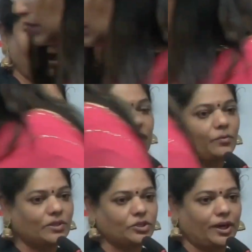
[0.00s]
And the
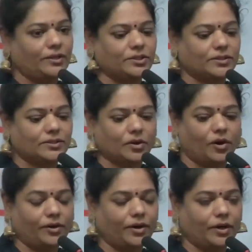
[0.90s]
thing which changes
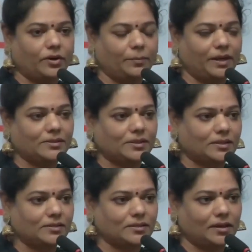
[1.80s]
on a regular
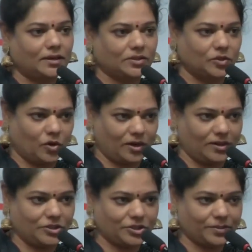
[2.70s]
basis is
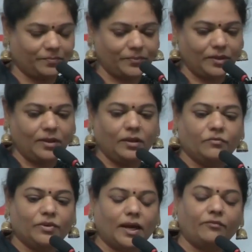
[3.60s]
knowledge.
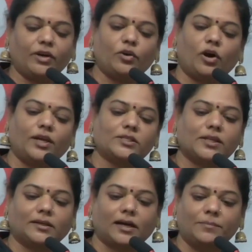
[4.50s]
With every knowledge
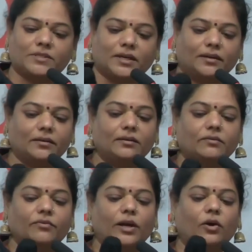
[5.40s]
that comes in,
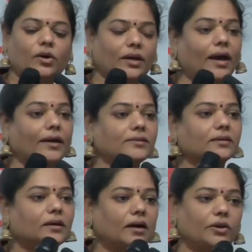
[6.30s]
we look at
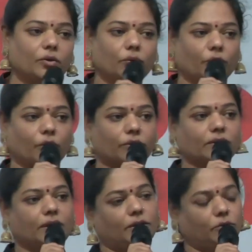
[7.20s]
a new
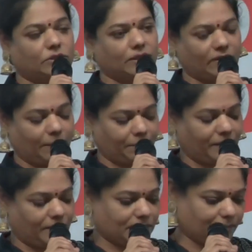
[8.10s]
growth, a new
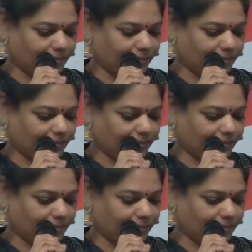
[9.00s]
development.